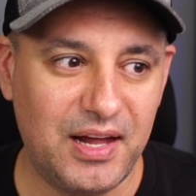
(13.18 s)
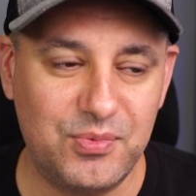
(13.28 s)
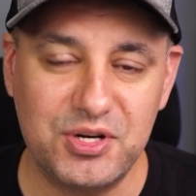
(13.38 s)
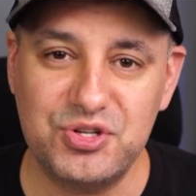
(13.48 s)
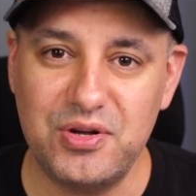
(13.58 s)
And I
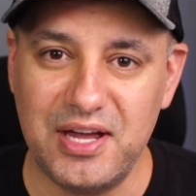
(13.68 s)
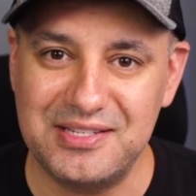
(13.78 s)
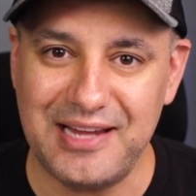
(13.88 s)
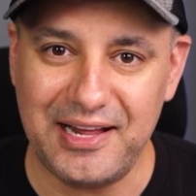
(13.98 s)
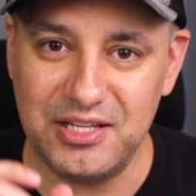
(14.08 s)
wanna show you
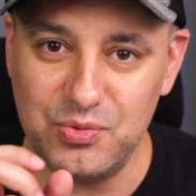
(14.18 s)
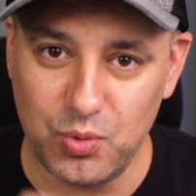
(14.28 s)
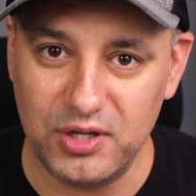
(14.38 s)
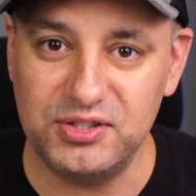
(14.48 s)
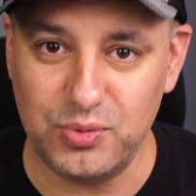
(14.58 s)
exactly
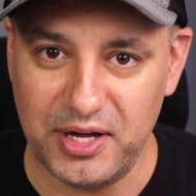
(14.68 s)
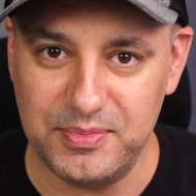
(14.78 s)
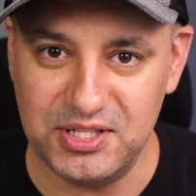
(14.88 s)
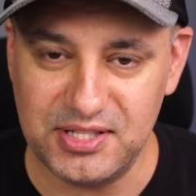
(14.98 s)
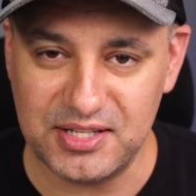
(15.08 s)
what to
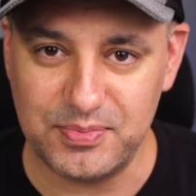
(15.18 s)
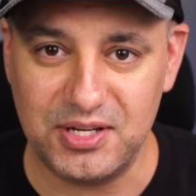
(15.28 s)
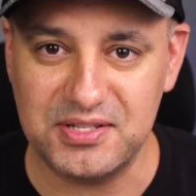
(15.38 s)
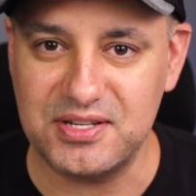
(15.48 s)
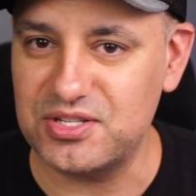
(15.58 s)
A-B test
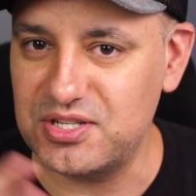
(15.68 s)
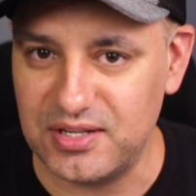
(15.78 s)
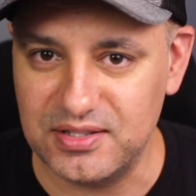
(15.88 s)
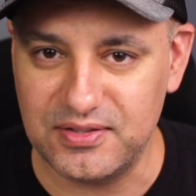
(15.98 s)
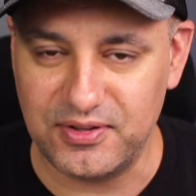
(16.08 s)
because there's a
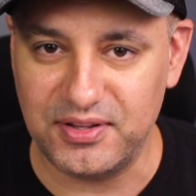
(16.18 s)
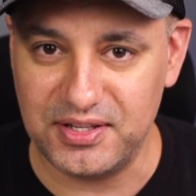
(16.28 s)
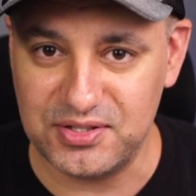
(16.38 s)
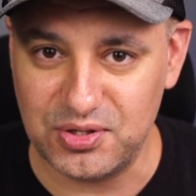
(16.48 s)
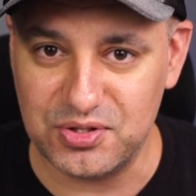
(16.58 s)
ton of different
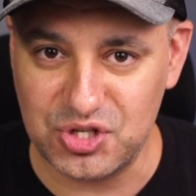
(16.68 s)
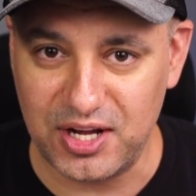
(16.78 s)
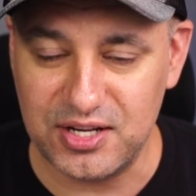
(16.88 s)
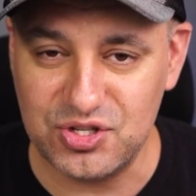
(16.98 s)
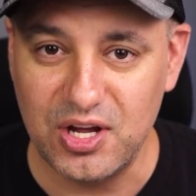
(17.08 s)
things you could
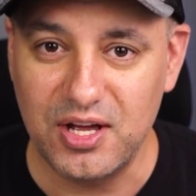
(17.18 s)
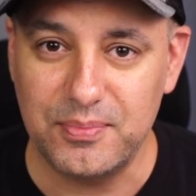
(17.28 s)
change,